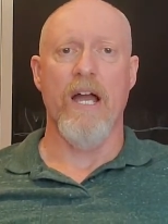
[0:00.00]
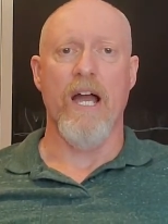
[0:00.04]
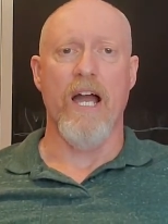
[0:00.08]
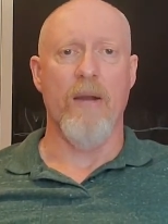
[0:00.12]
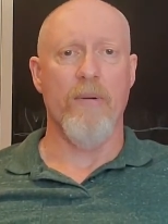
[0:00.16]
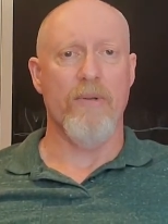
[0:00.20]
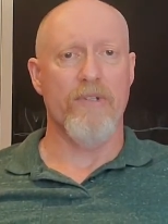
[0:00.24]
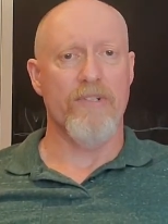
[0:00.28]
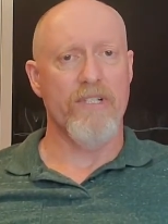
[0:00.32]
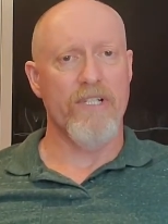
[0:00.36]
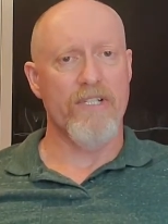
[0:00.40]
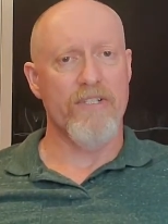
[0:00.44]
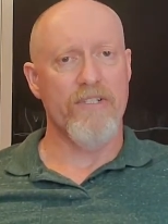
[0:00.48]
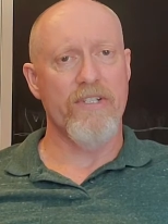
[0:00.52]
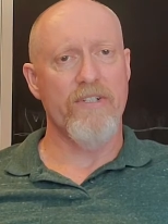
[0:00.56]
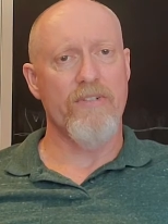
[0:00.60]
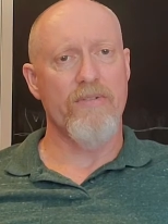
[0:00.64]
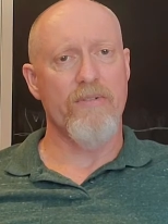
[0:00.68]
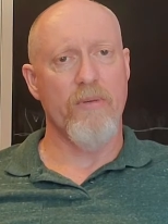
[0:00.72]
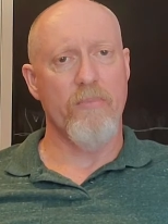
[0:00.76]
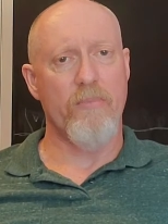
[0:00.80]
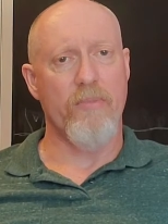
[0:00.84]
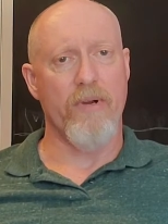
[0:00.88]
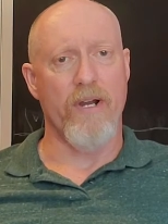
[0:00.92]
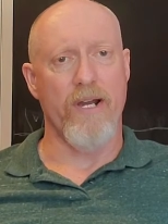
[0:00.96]
I was listening
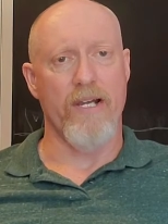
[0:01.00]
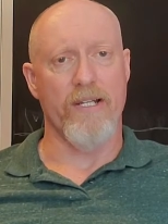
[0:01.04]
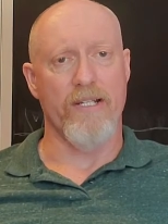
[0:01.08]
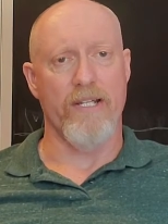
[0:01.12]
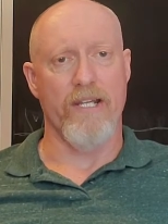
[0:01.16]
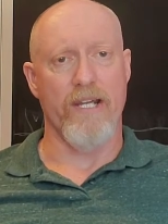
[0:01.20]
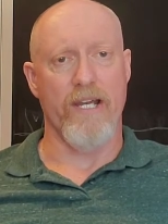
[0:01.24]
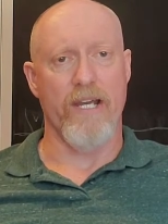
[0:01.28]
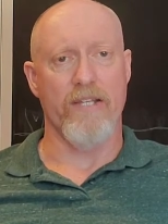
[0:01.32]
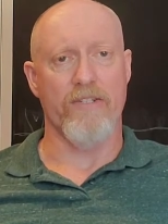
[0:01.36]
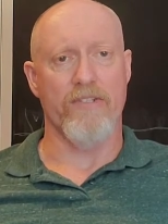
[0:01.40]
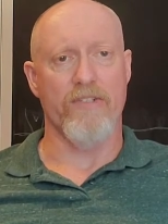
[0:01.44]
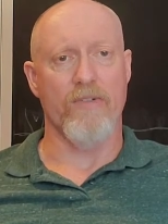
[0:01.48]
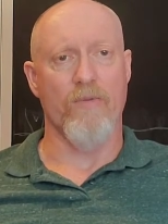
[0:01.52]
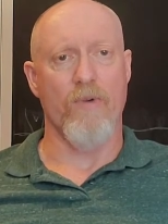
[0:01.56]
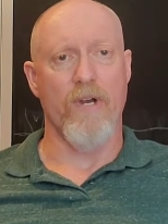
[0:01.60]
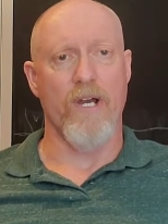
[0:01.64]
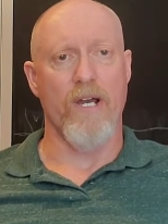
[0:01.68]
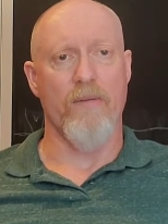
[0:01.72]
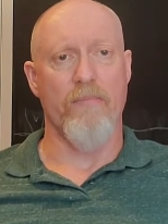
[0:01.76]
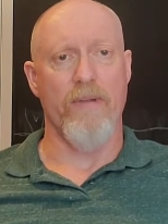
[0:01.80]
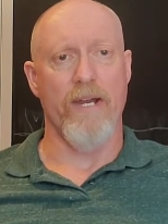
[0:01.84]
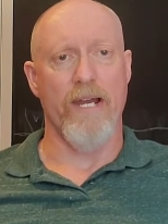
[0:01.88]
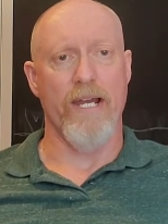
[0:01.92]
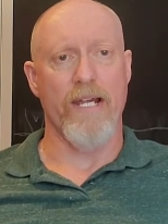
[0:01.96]
to a podcast a
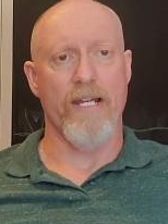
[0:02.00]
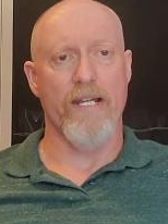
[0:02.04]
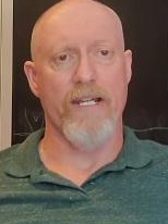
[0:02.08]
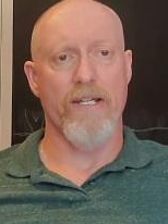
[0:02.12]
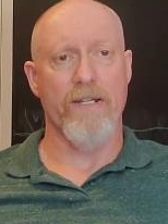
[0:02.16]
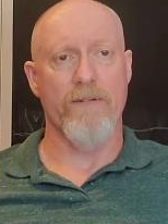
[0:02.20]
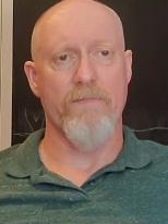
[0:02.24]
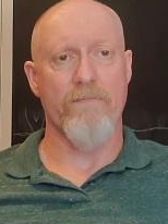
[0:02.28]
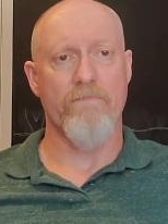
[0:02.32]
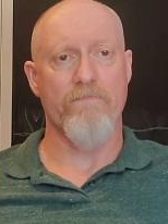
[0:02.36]
while back,